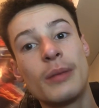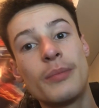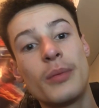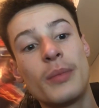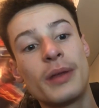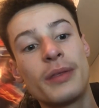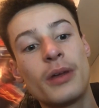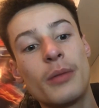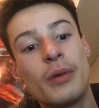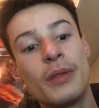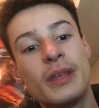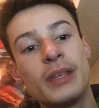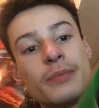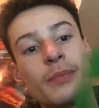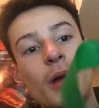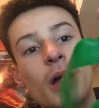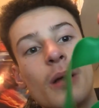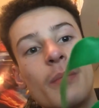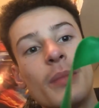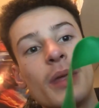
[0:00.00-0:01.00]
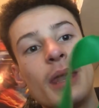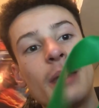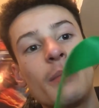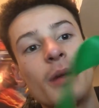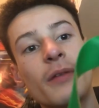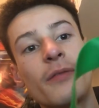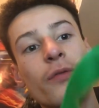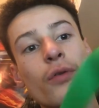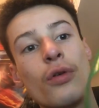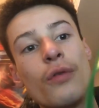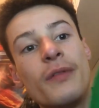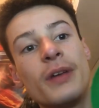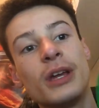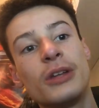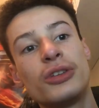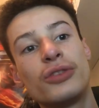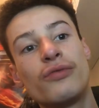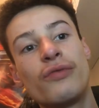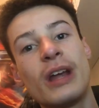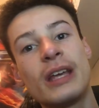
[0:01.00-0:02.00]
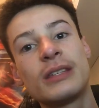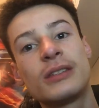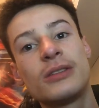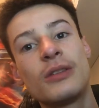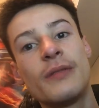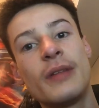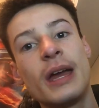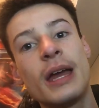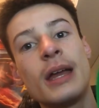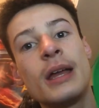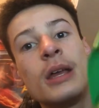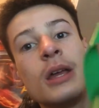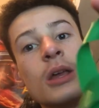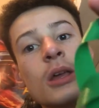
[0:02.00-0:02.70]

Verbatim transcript: put my thumb on this part and then my forefinger just rests on there.